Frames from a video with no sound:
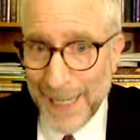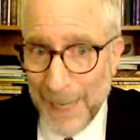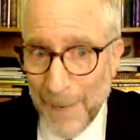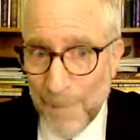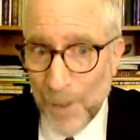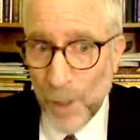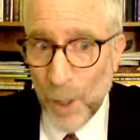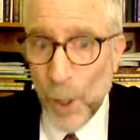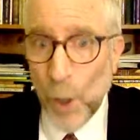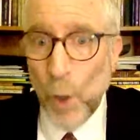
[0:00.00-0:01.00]
Hanukkah,
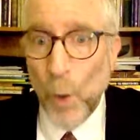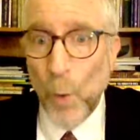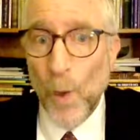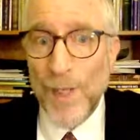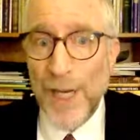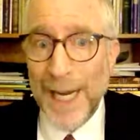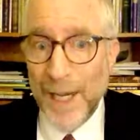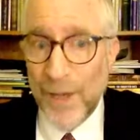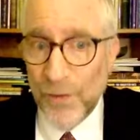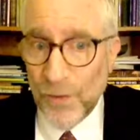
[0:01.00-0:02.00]

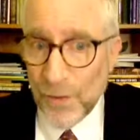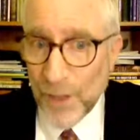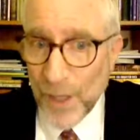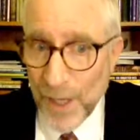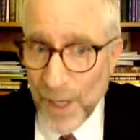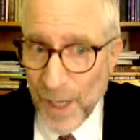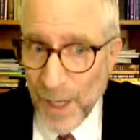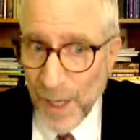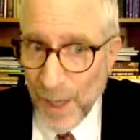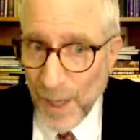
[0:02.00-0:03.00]
which is